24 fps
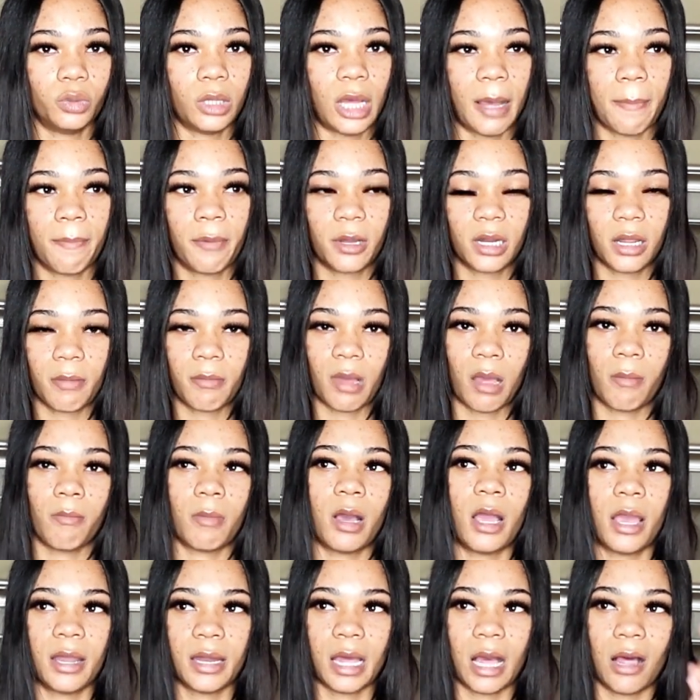I put in my
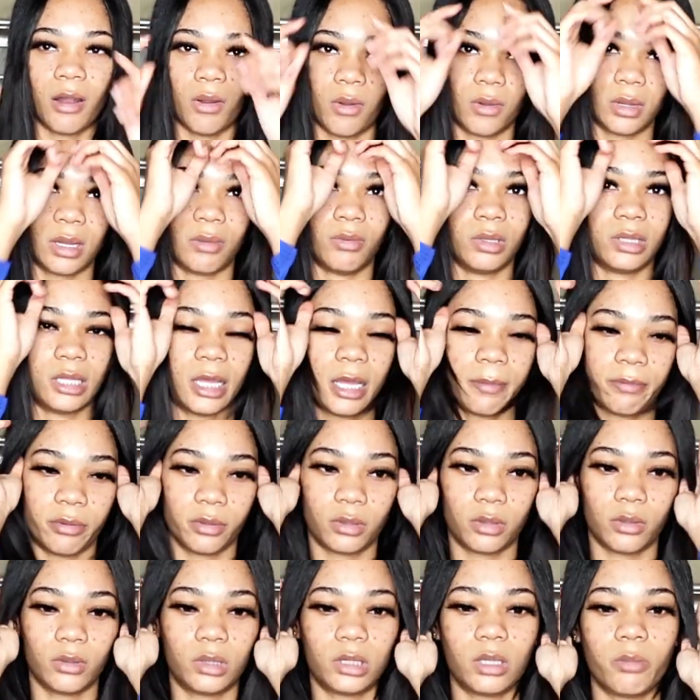mind how long I want the
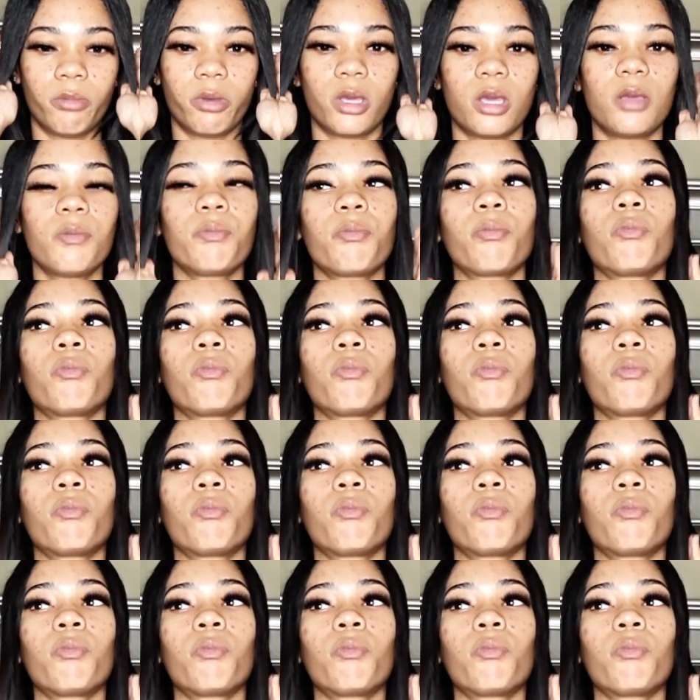episode to be,